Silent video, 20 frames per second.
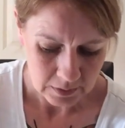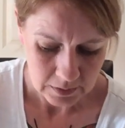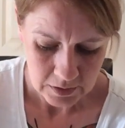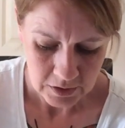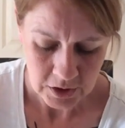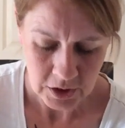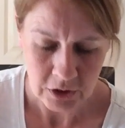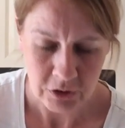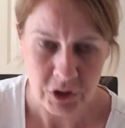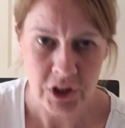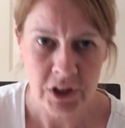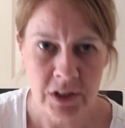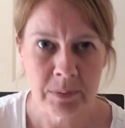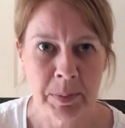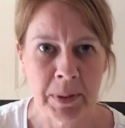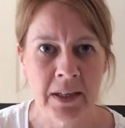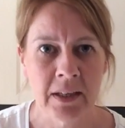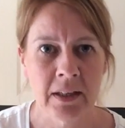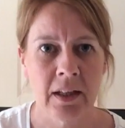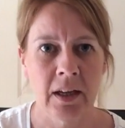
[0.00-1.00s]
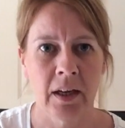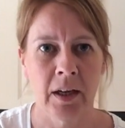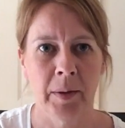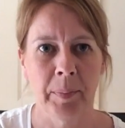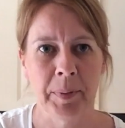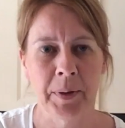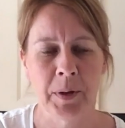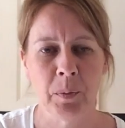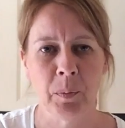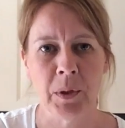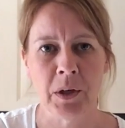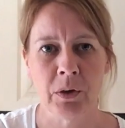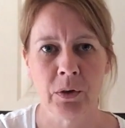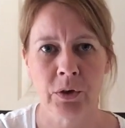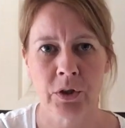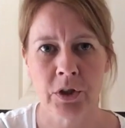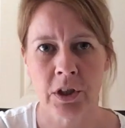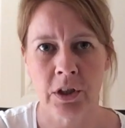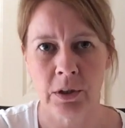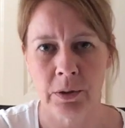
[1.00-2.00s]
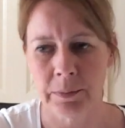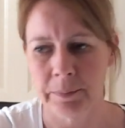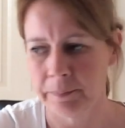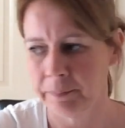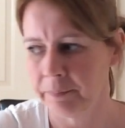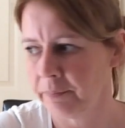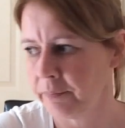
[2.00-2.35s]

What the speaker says: So she's picking that up in a week or two.